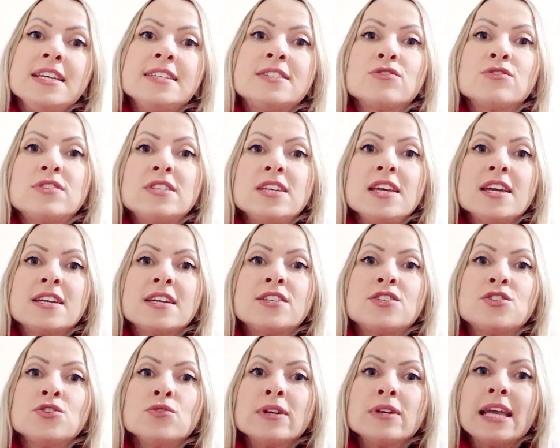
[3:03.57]
is to
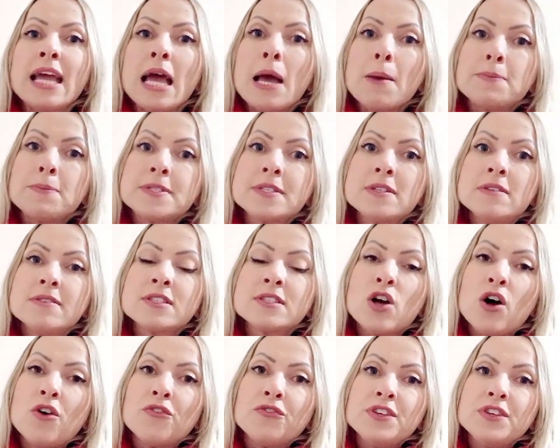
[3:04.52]
take two capsules
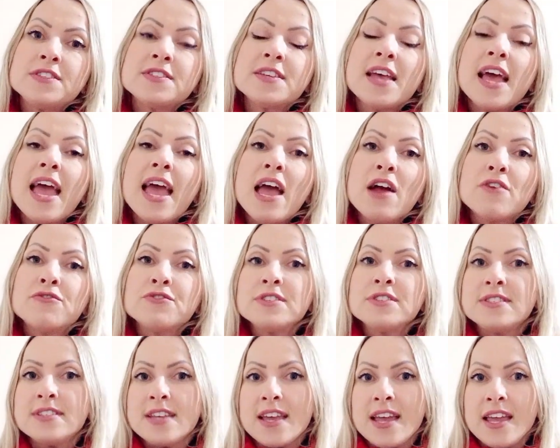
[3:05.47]
of it
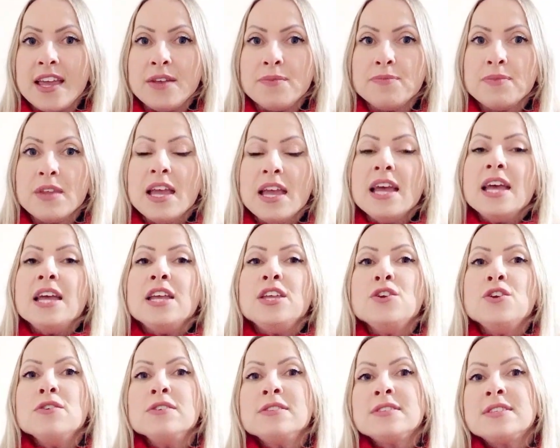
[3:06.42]
every day.
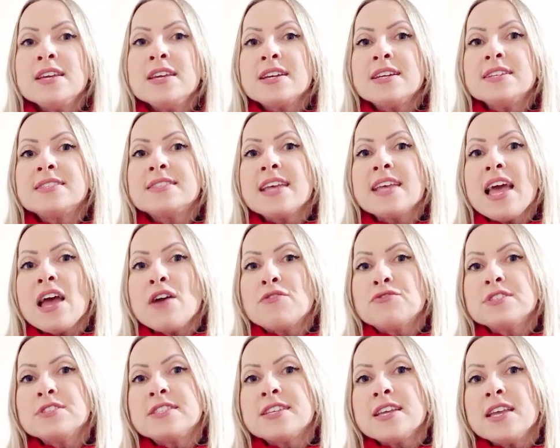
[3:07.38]
You take it
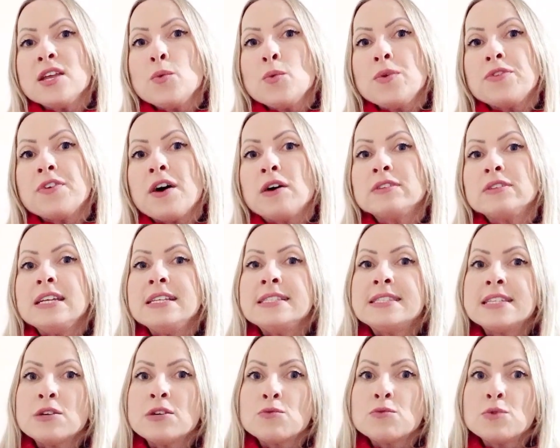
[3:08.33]
every day without
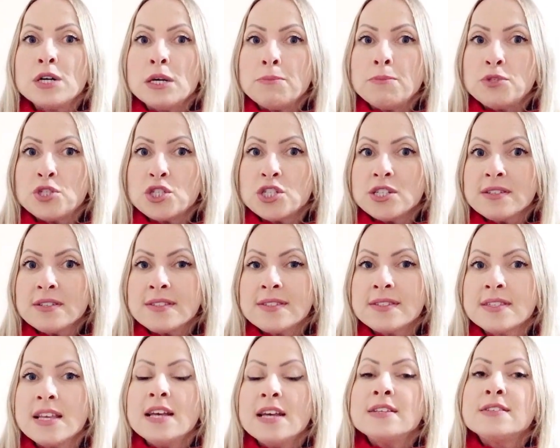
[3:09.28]

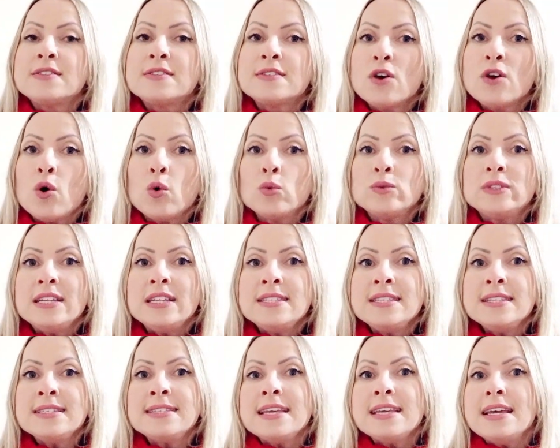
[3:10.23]
interruptions, so
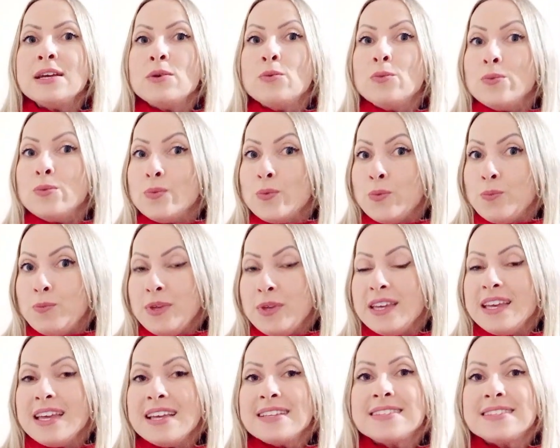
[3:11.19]
this is
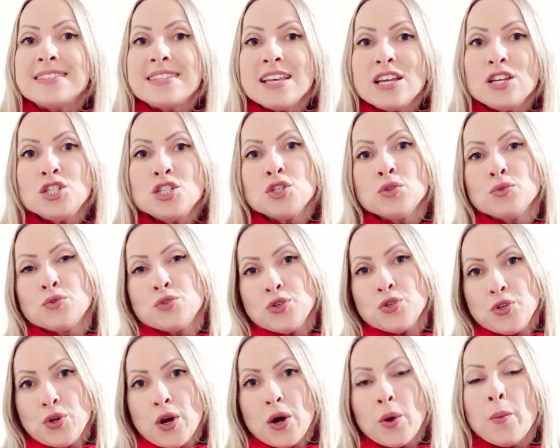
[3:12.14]
be essential
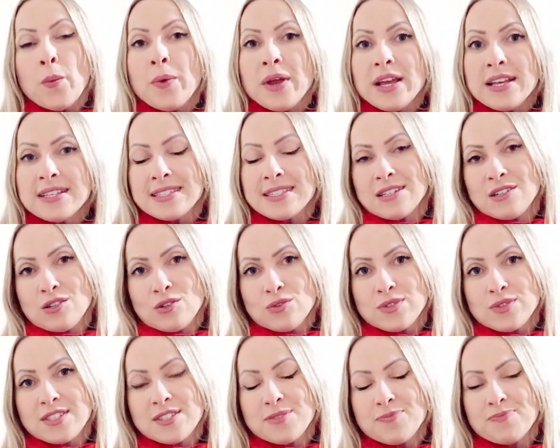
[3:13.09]
to your
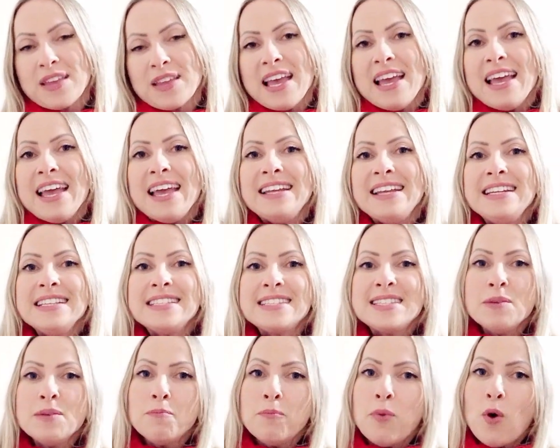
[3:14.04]
results. And
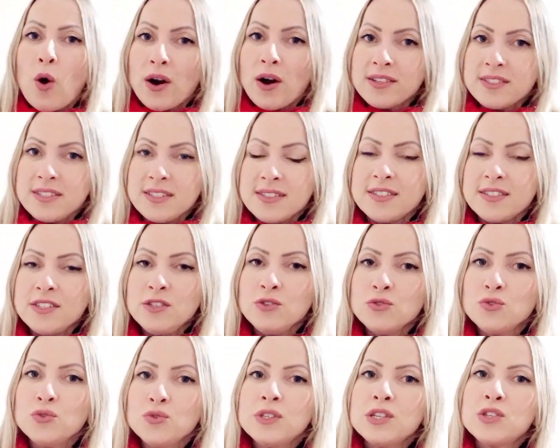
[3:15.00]
it's important
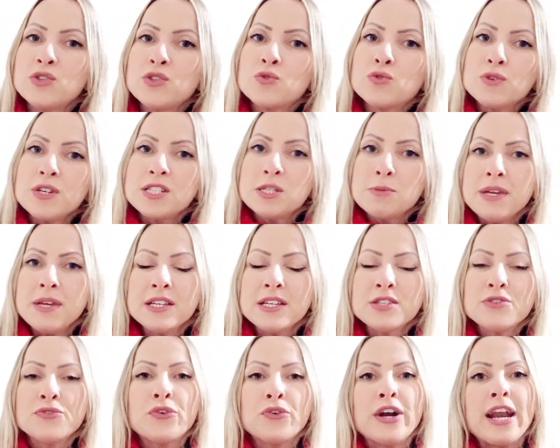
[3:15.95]
you do the
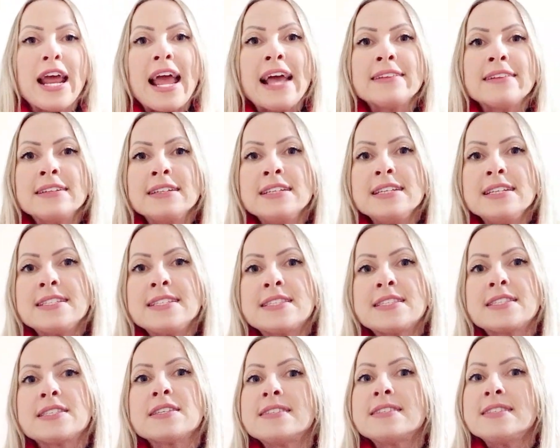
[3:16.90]
treatment for at
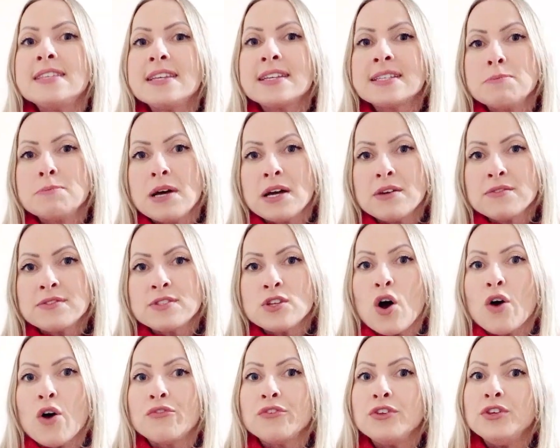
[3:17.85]
least six months
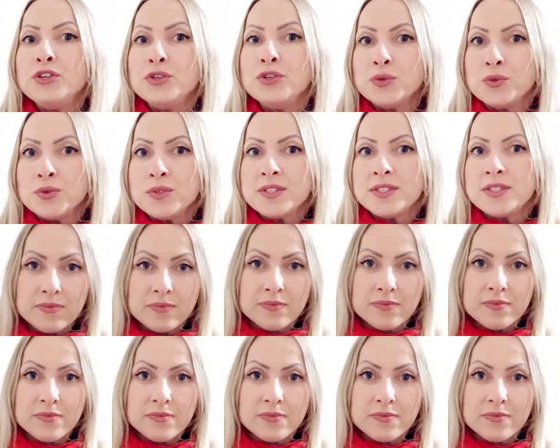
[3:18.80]
of use.